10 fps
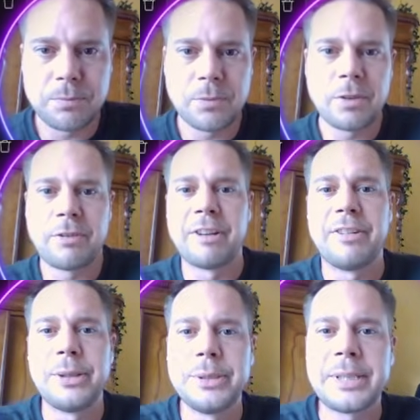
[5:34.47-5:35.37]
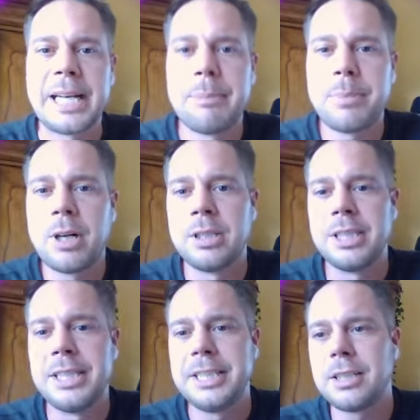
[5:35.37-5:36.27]
fair value gap
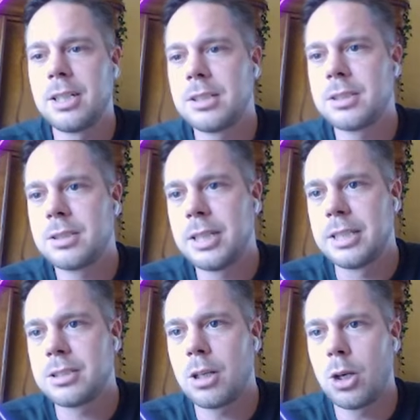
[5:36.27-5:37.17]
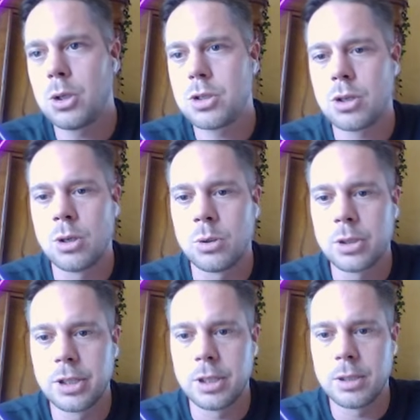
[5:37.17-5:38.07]
underneath us, it's also
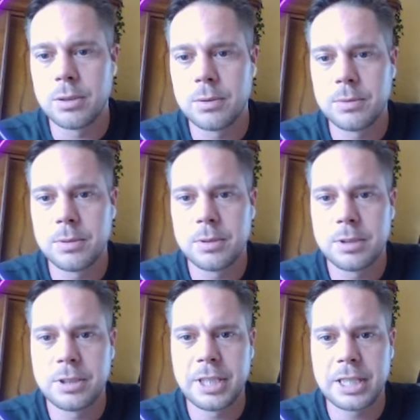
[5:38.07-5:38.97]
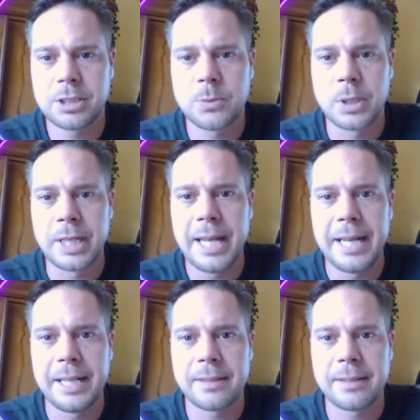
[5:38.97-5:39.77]
the 618